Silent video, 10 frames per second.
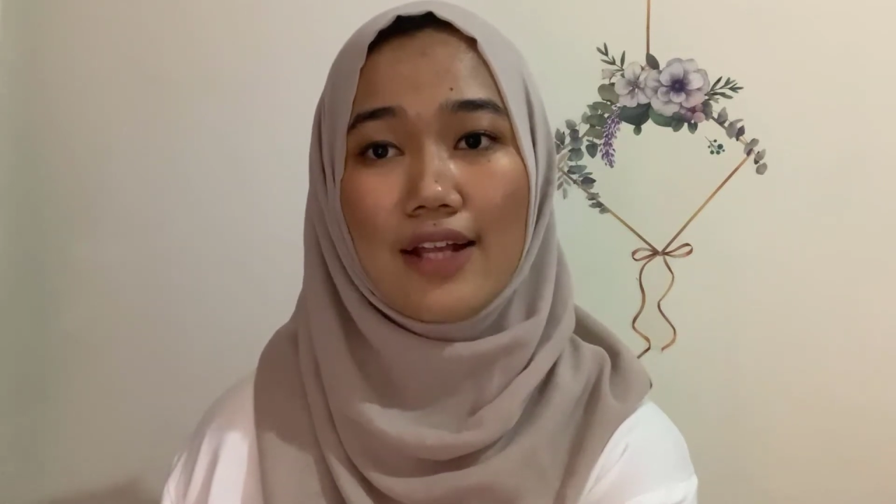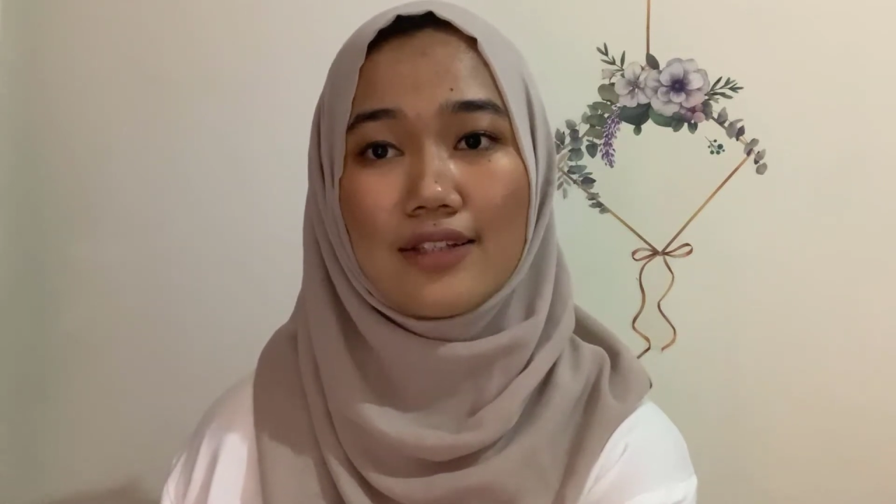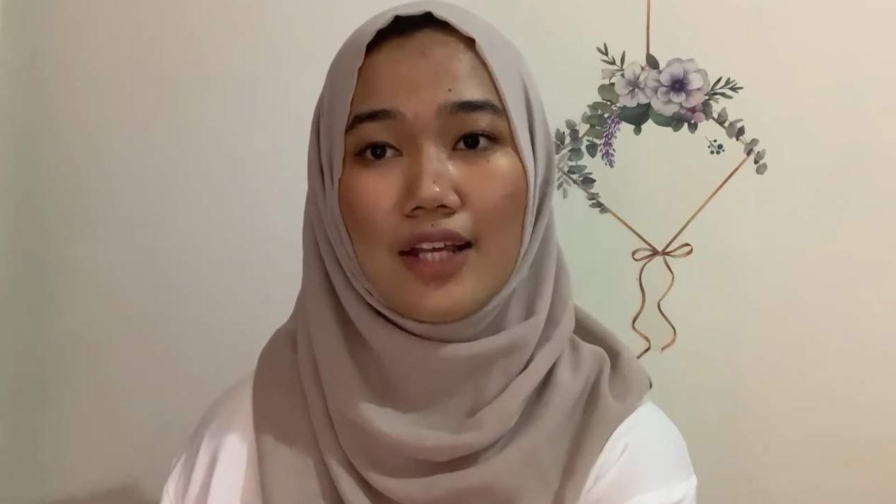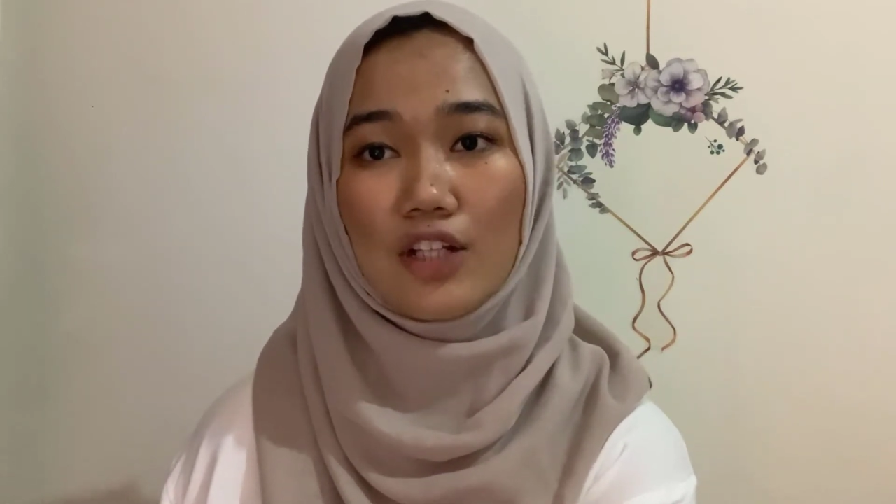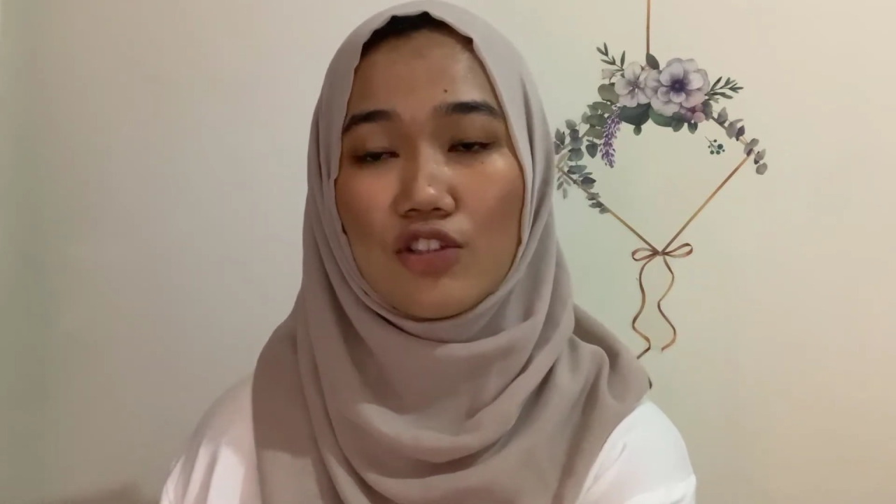
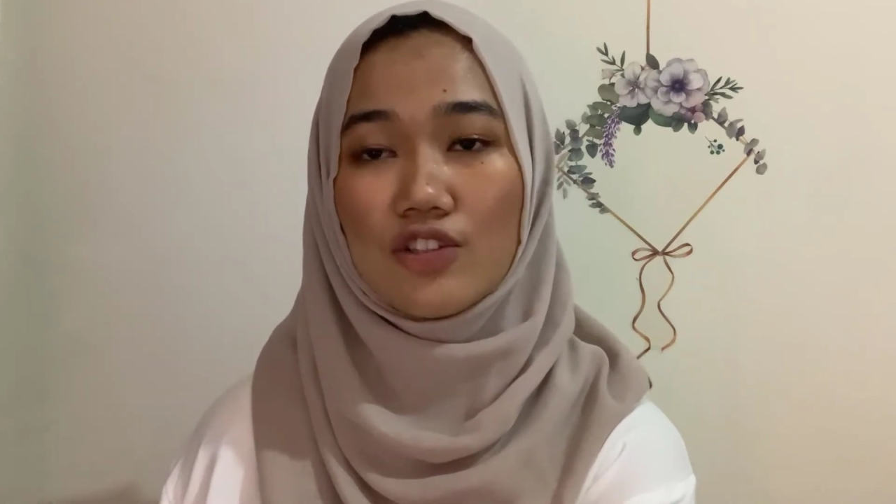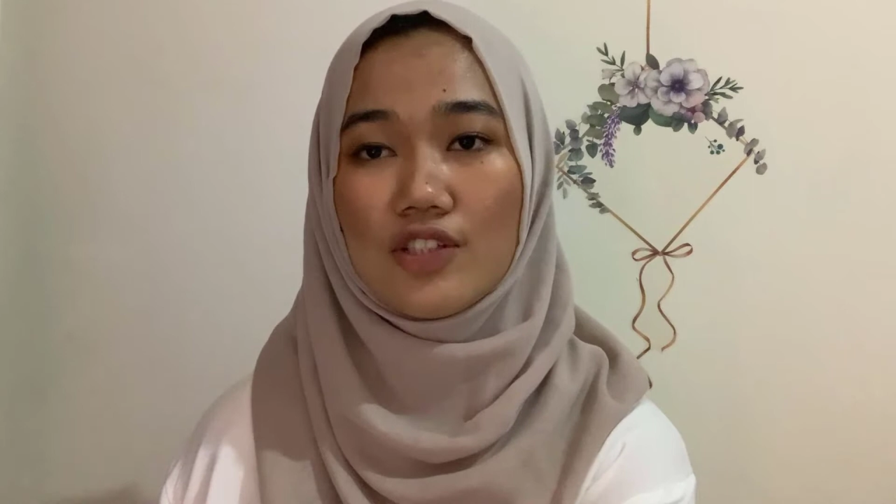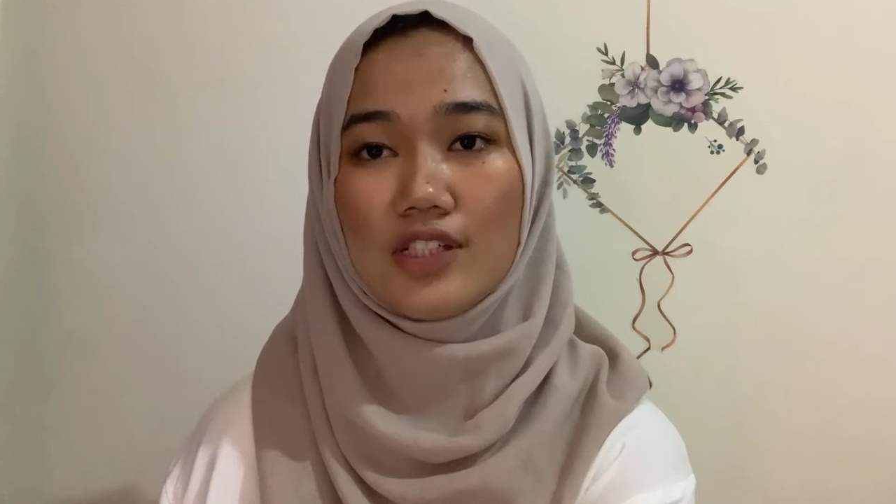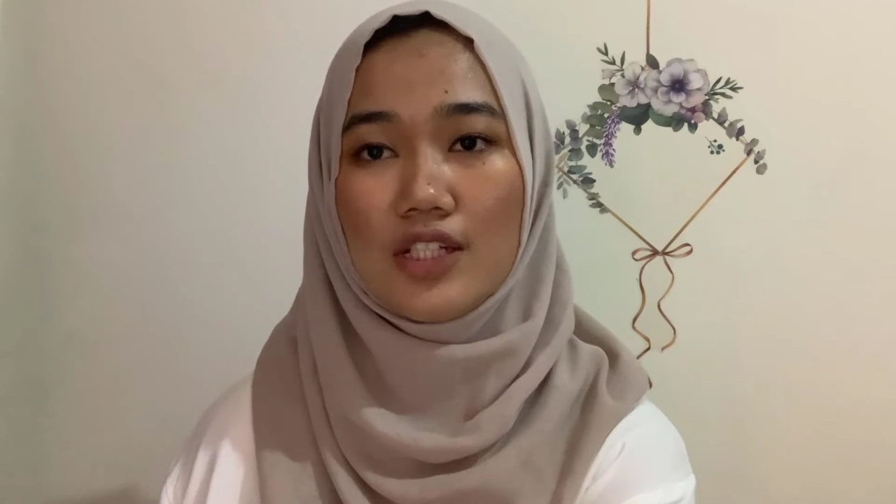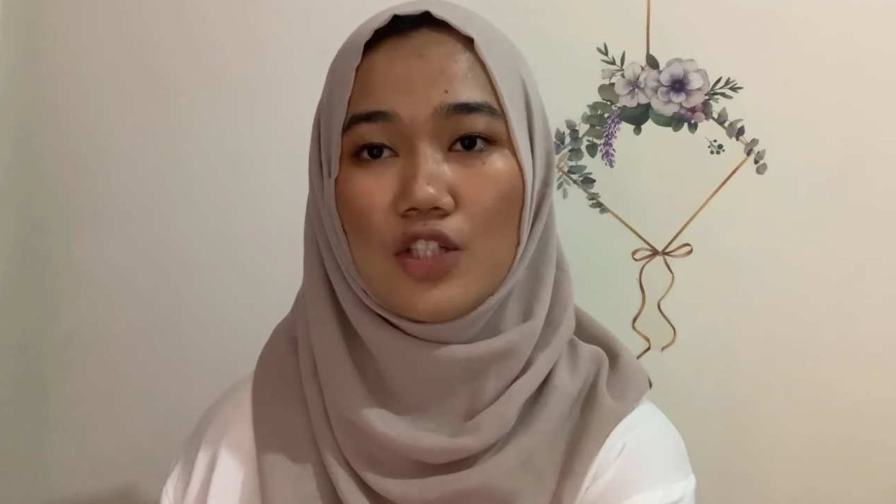and
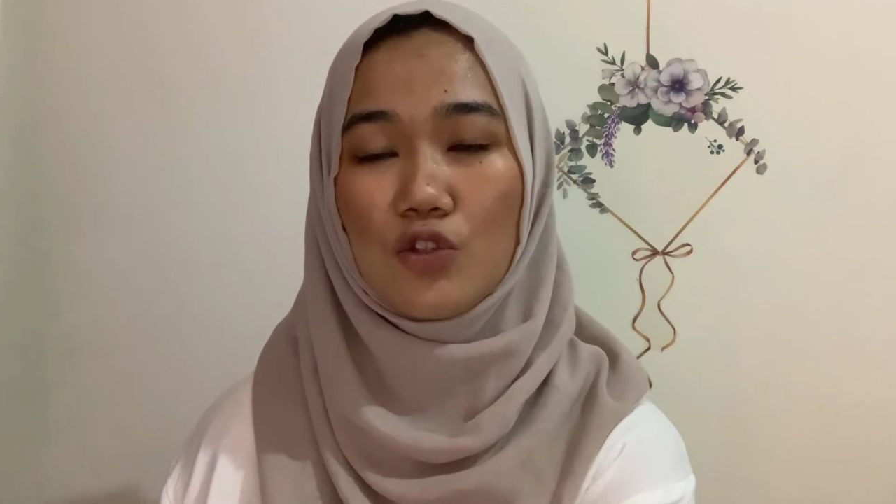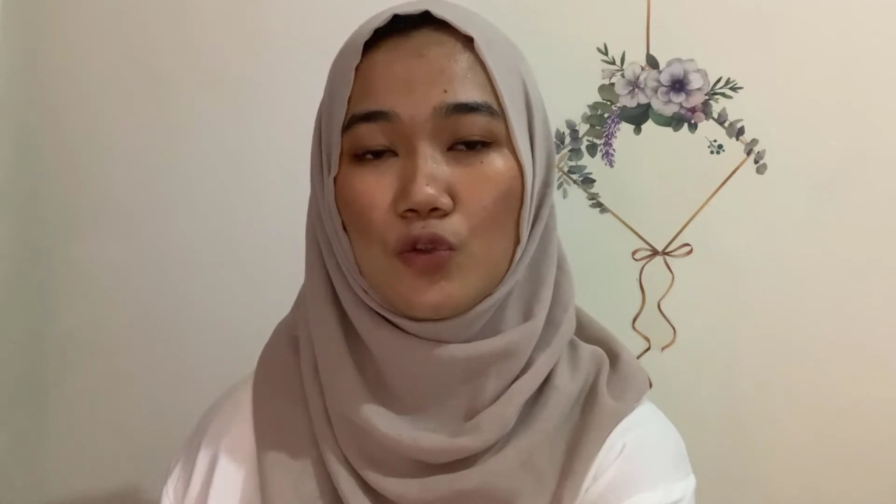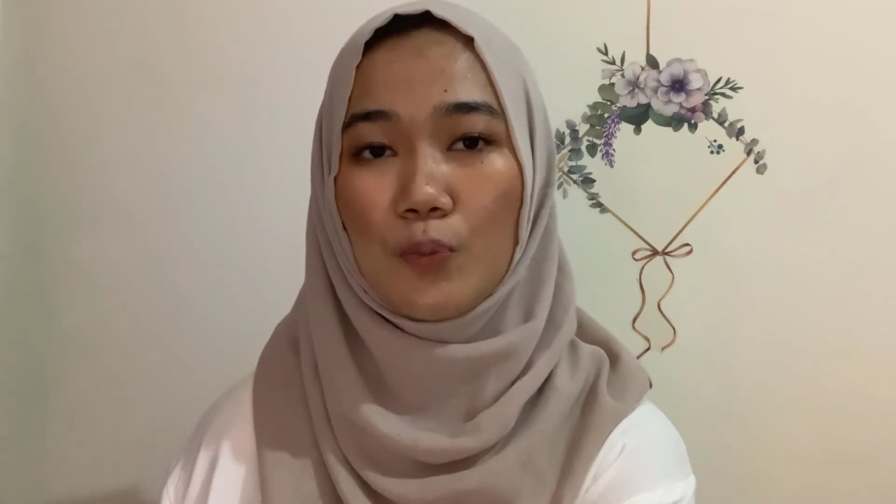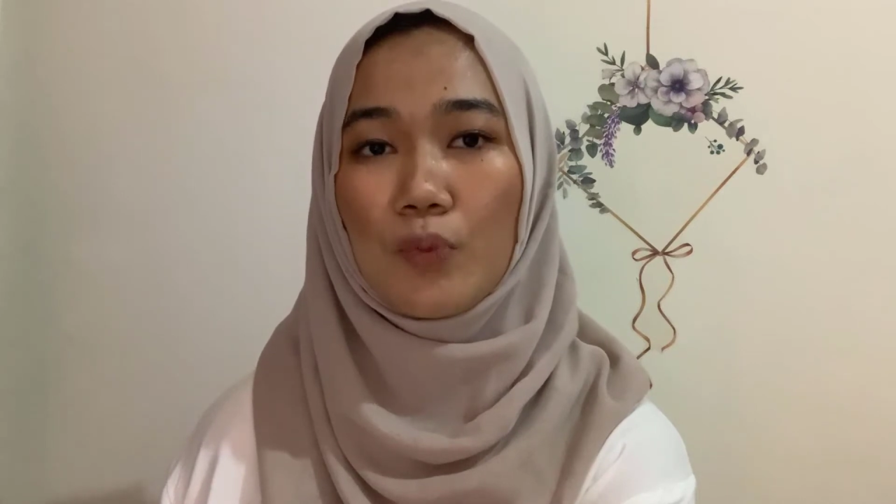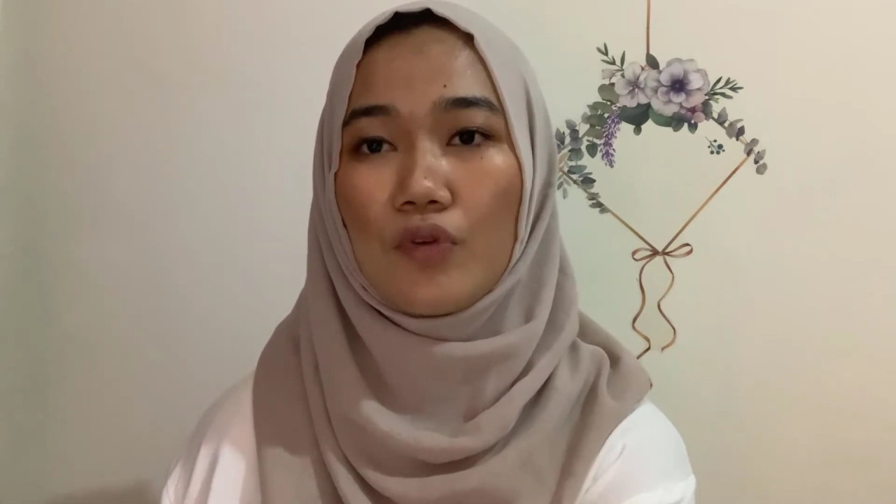technology
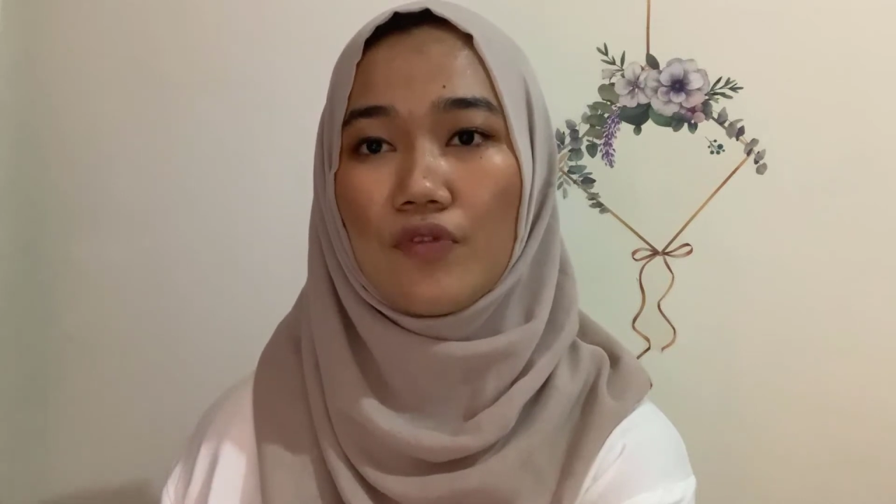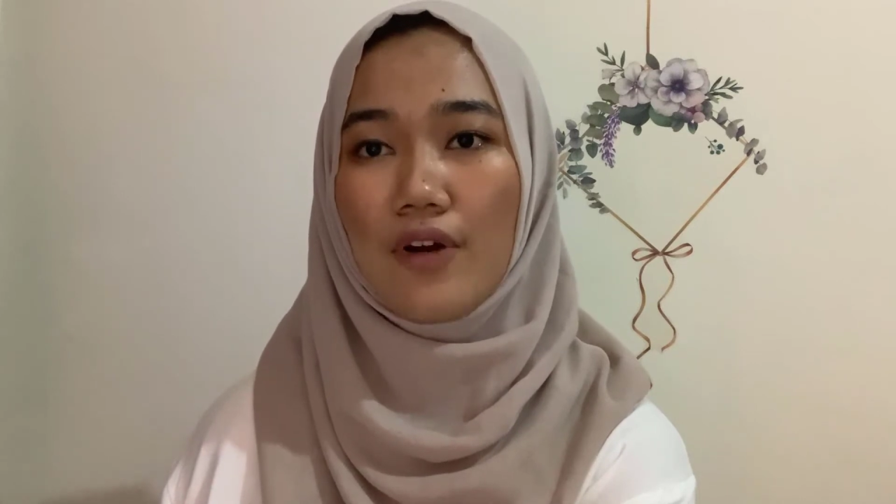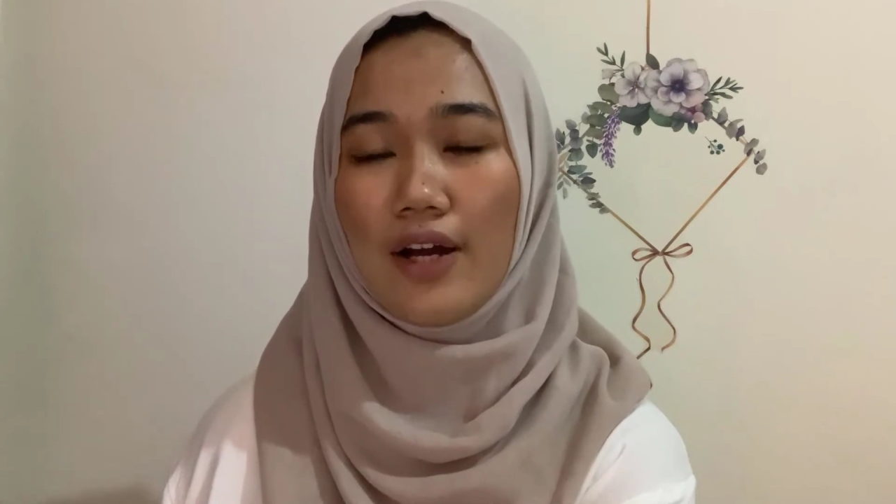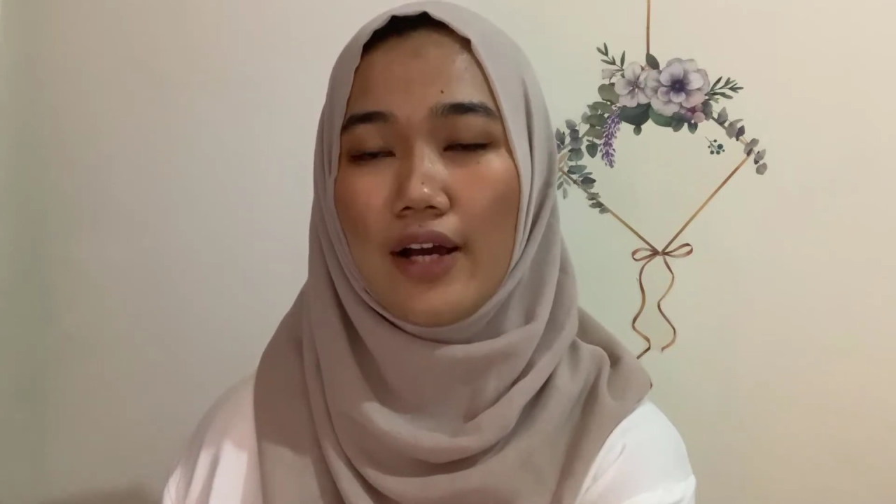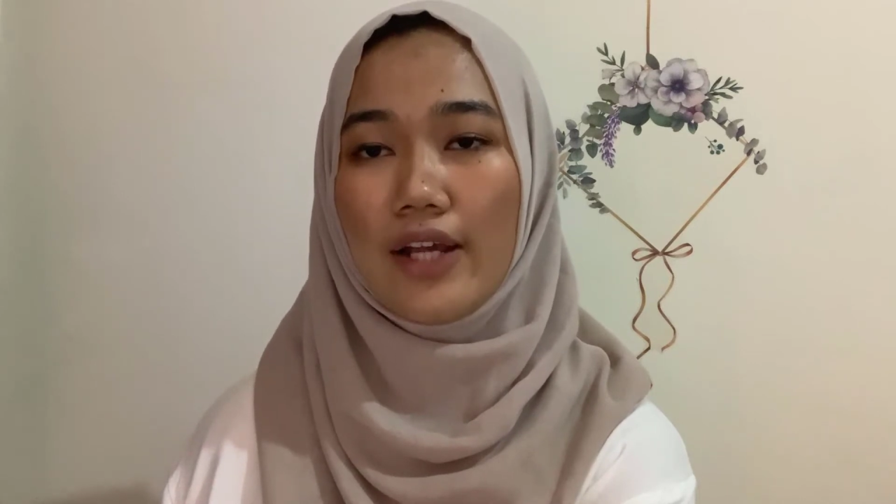to
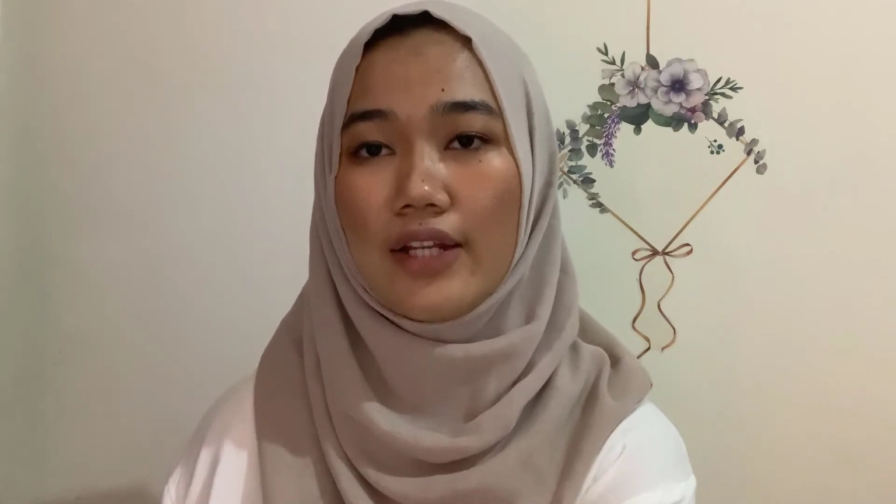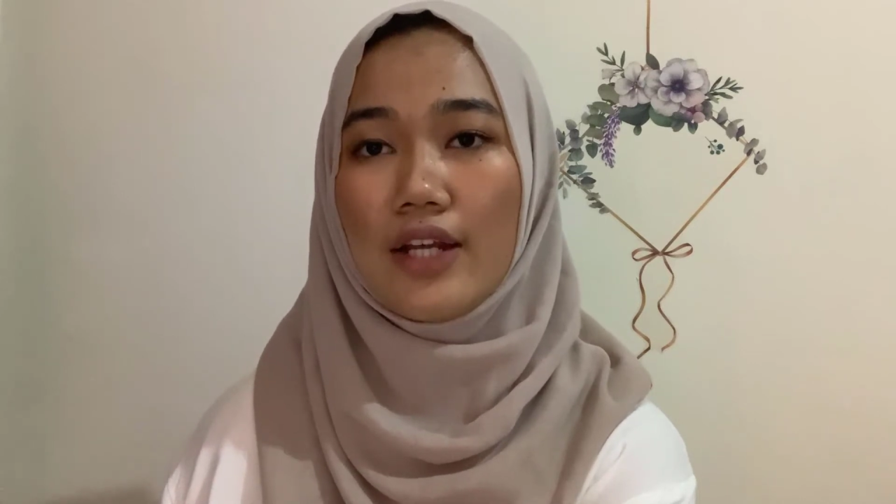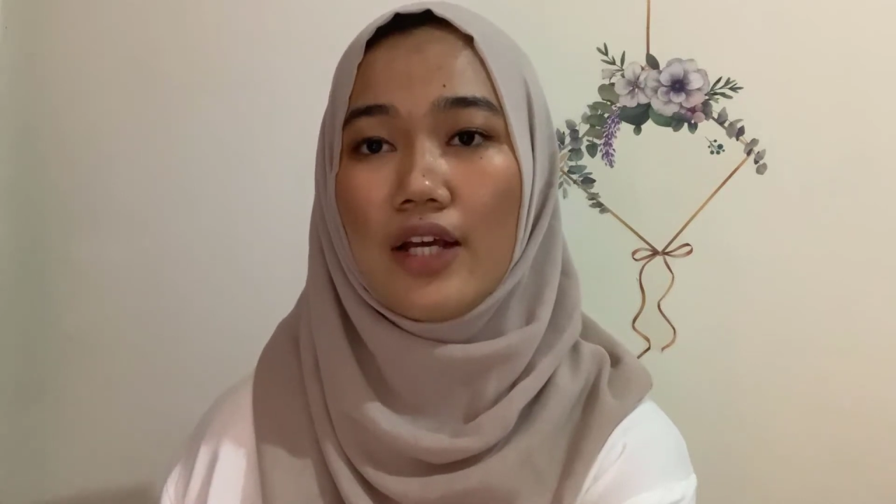provide